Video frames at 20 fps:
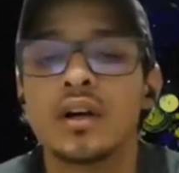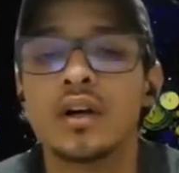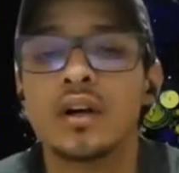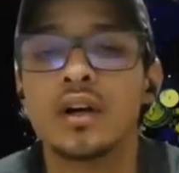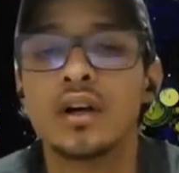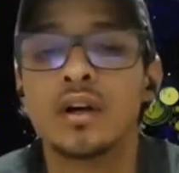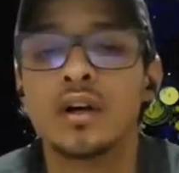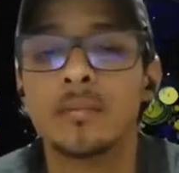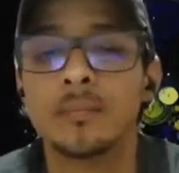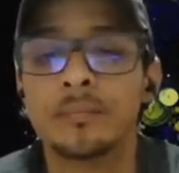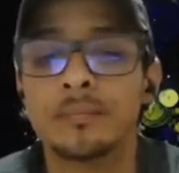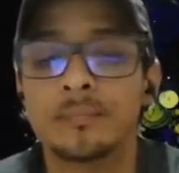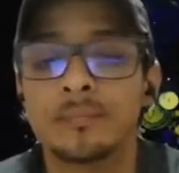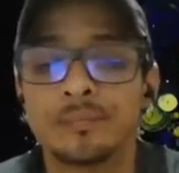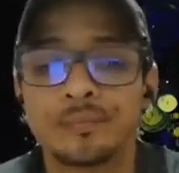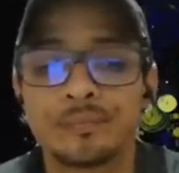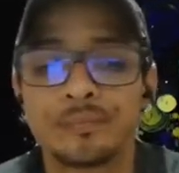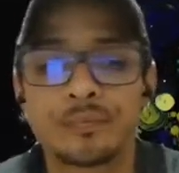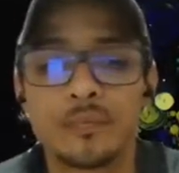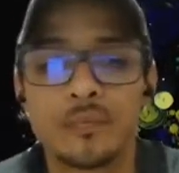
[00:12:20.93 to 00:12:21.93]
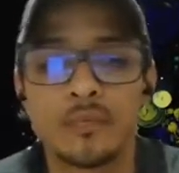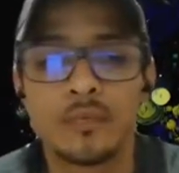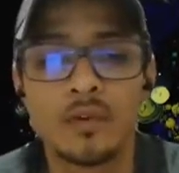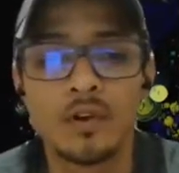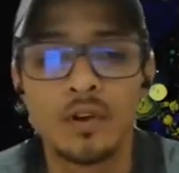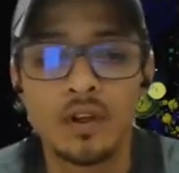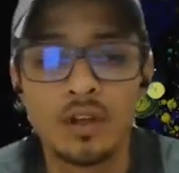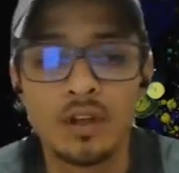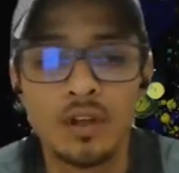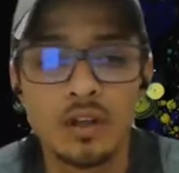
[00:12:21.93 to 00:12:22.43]
um,
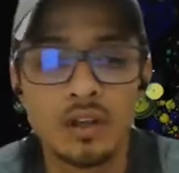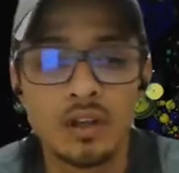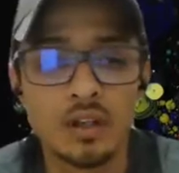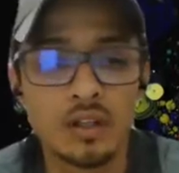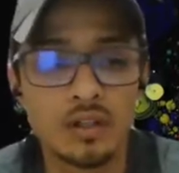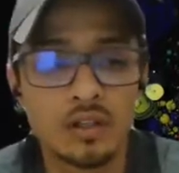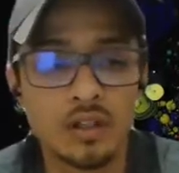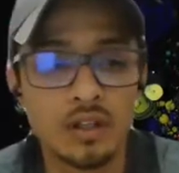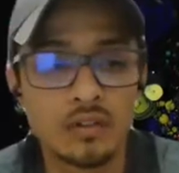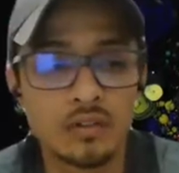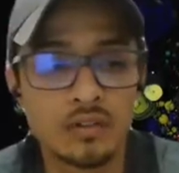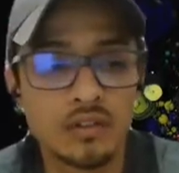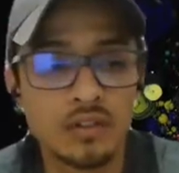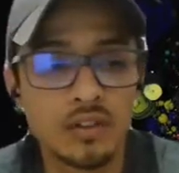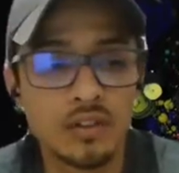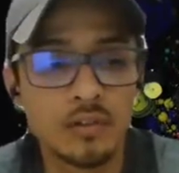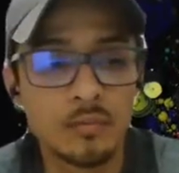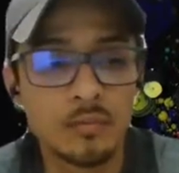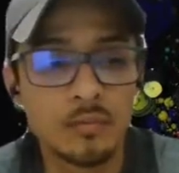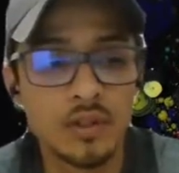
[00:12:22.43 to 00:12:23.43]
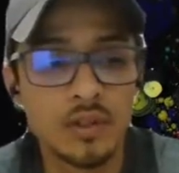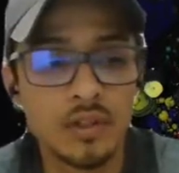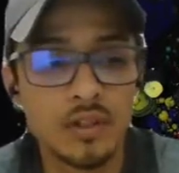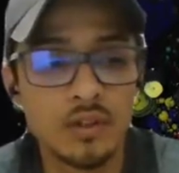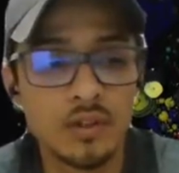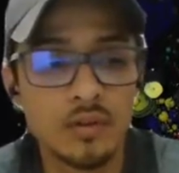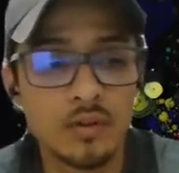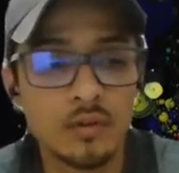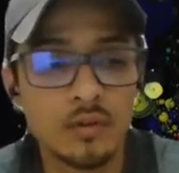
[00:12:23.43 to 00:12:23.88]
yes, give me,